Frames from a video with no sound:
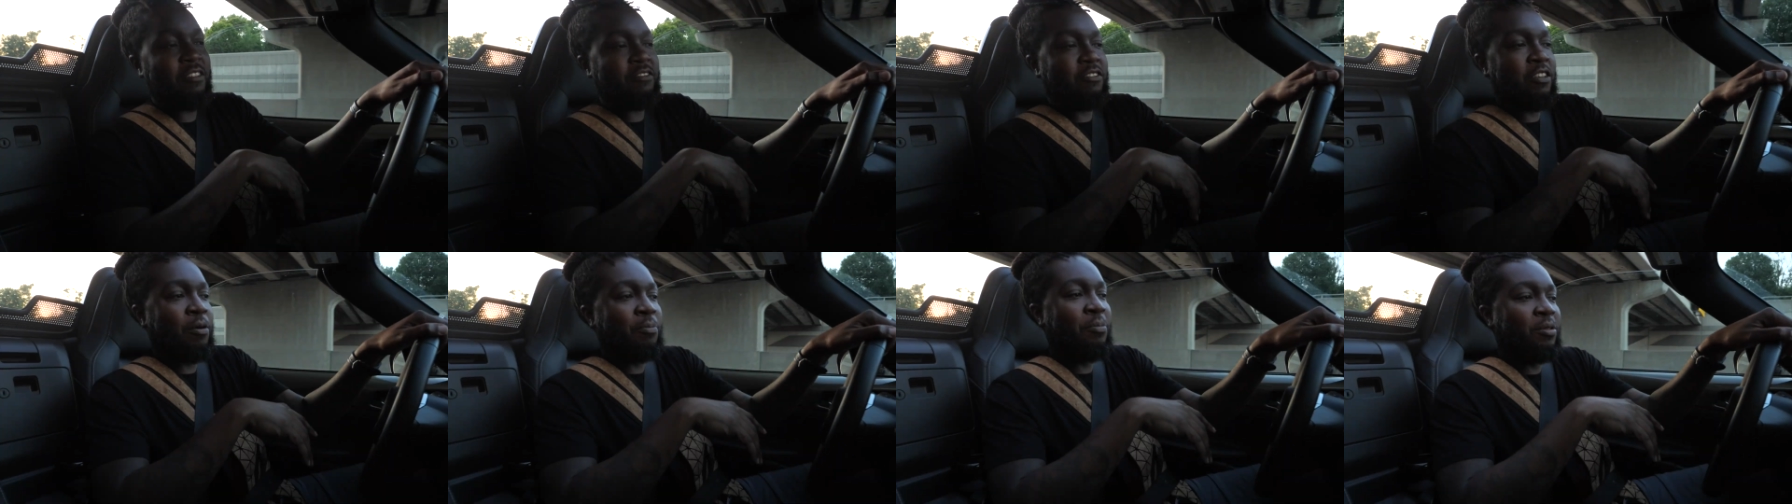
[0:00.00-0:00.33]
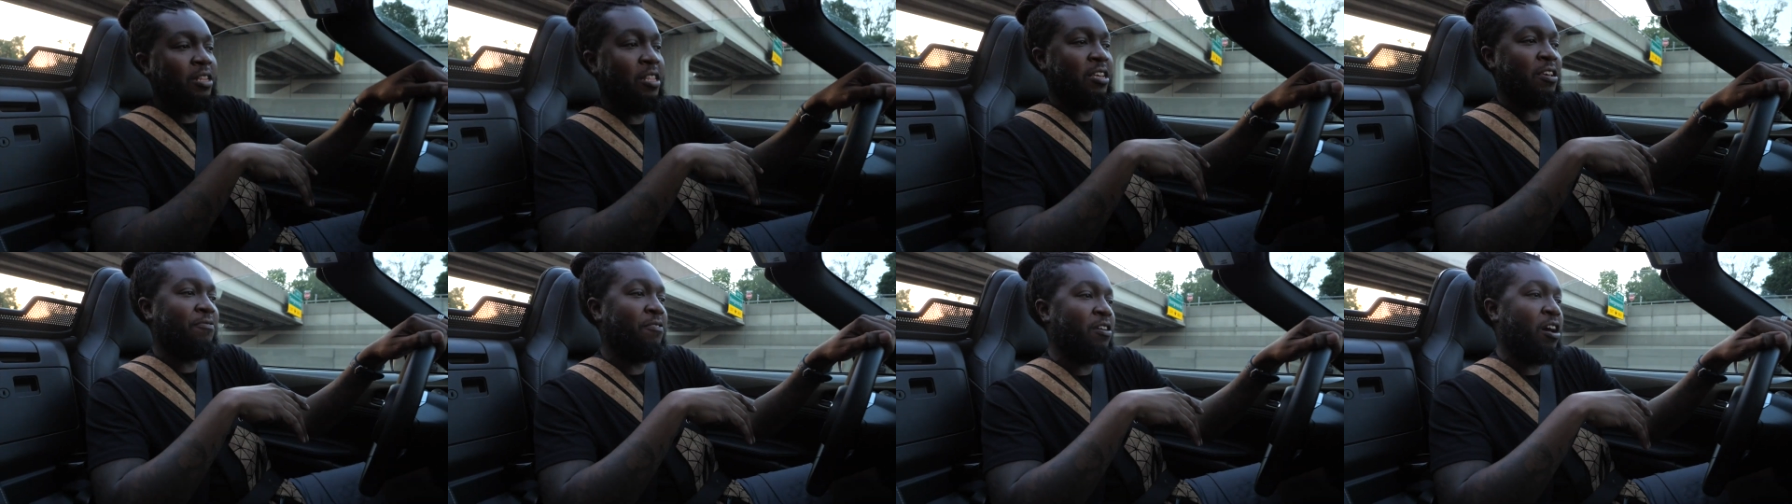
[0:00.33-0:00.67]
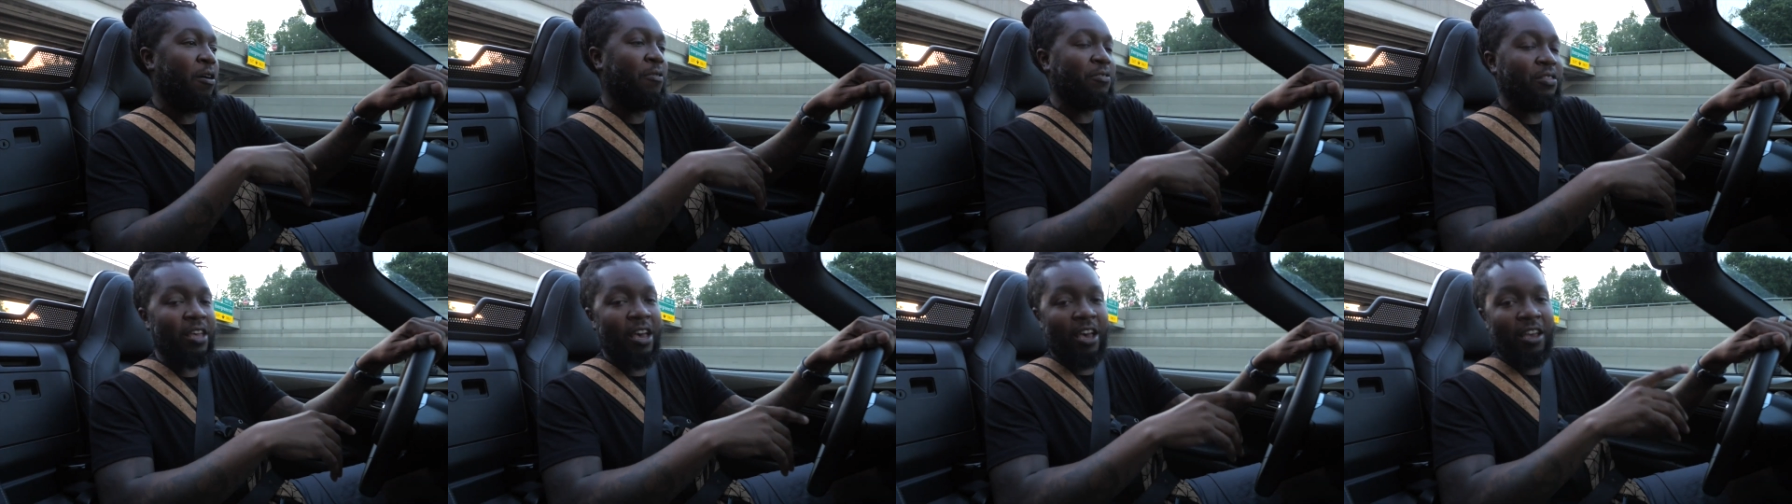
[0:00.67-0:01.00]
So I'm gonna leave y'all
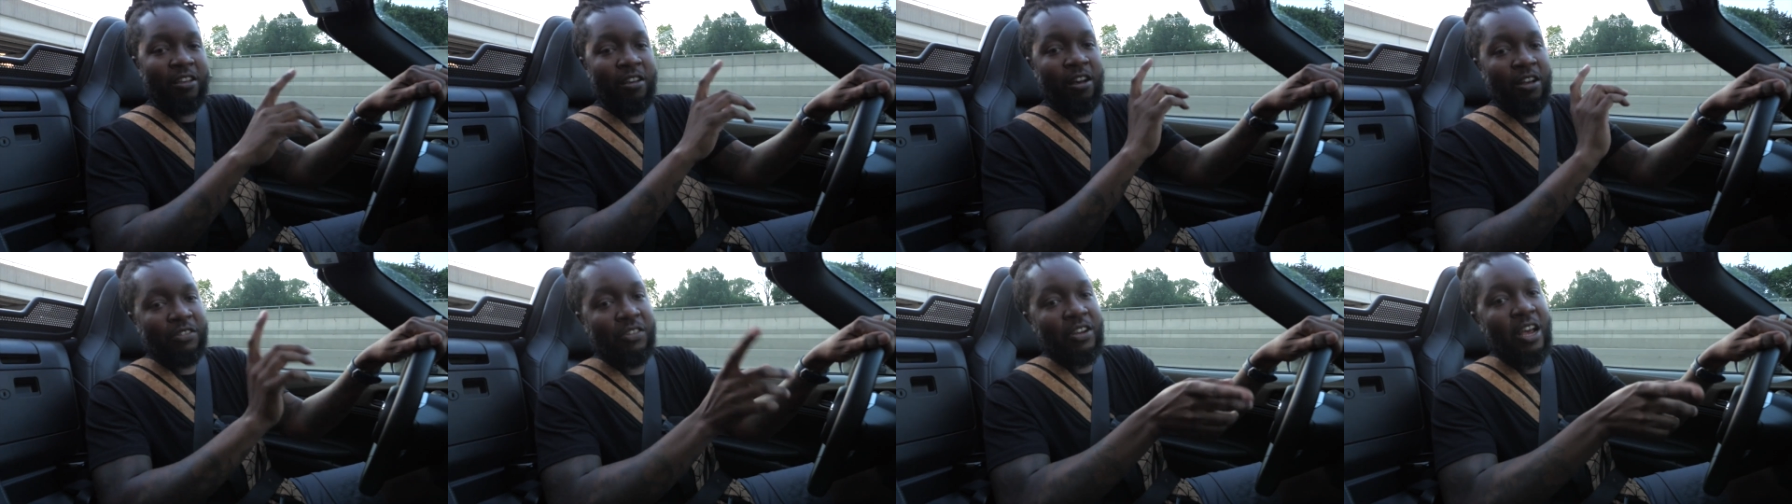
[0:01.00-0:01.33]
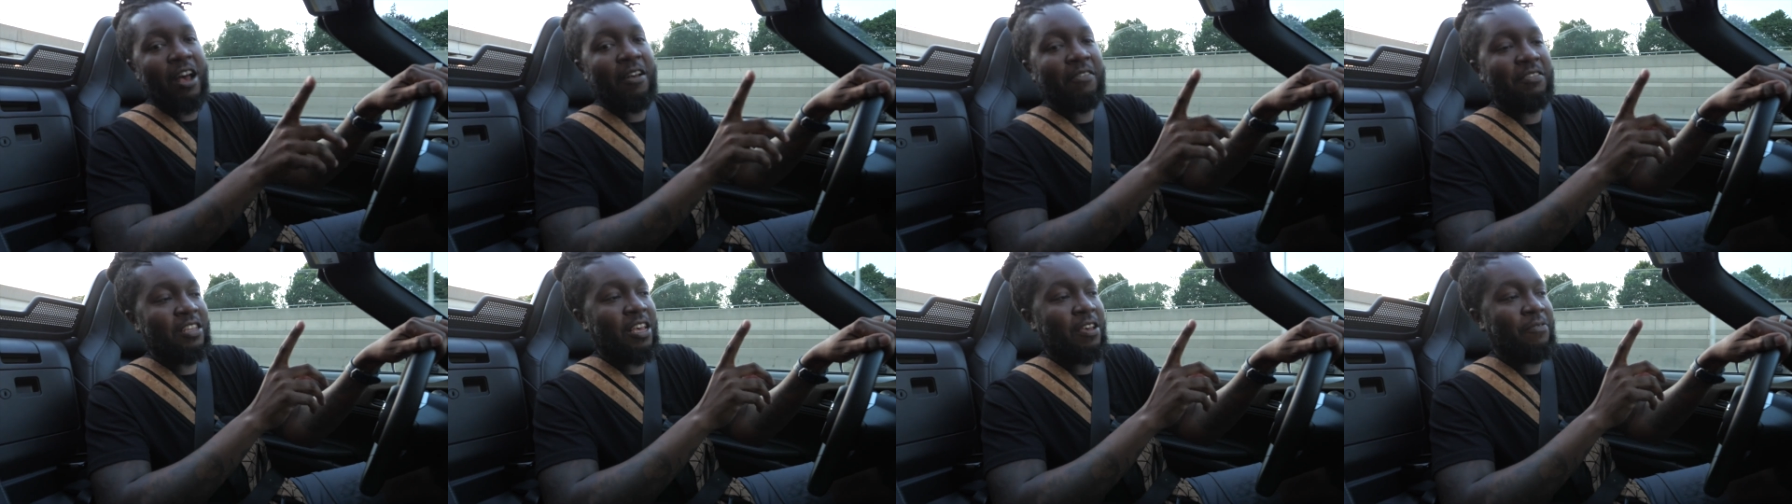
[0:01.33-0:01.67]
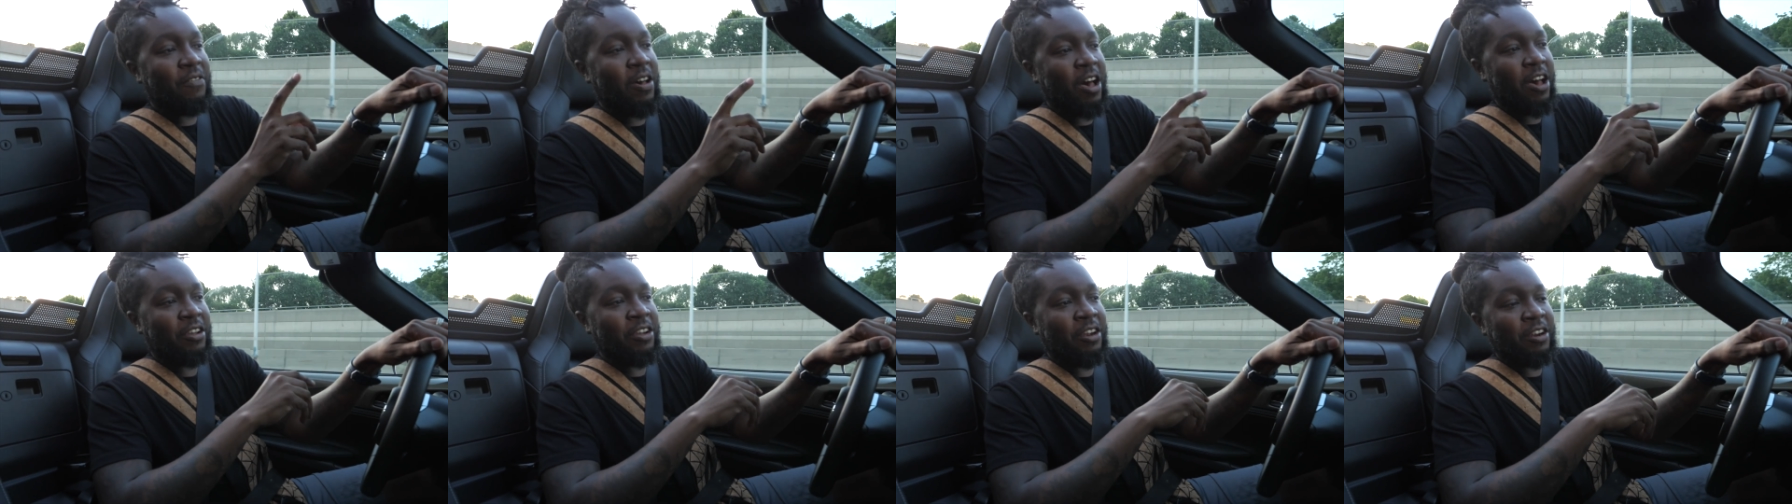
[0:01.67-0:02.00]
with that. Y'all drive safe
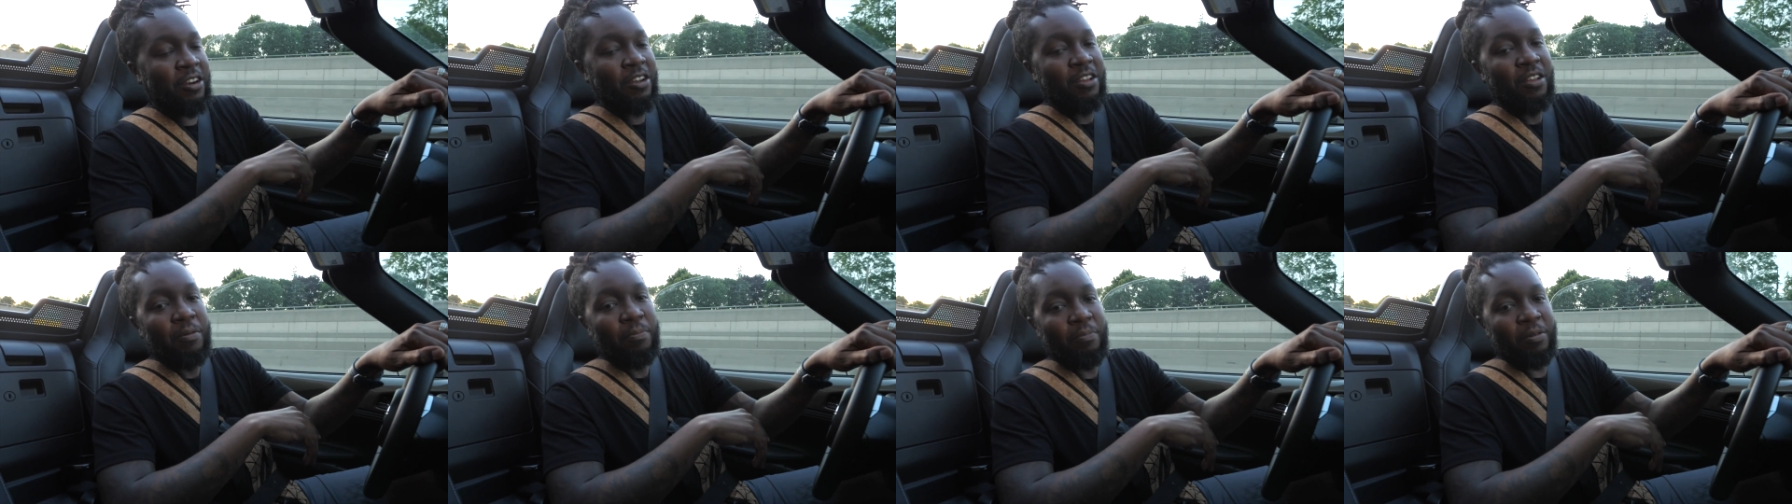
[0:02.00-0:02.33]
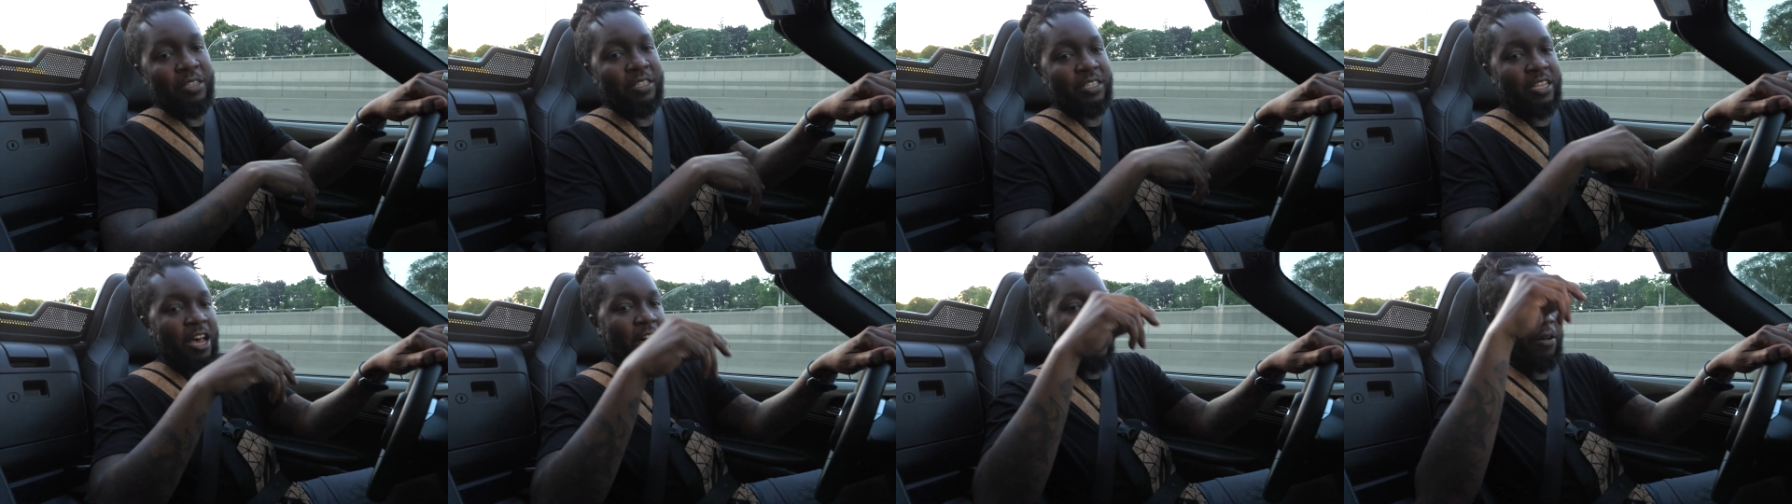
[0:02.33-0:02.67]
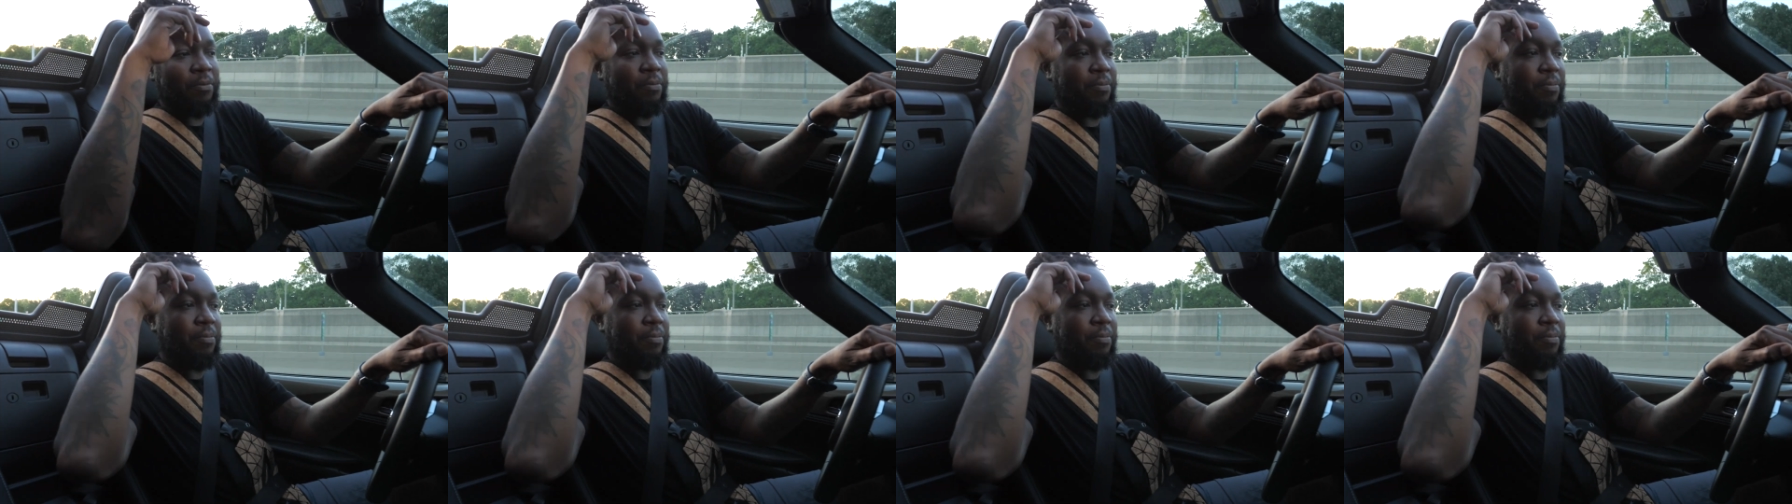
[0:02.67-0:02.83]
out here. Peace out.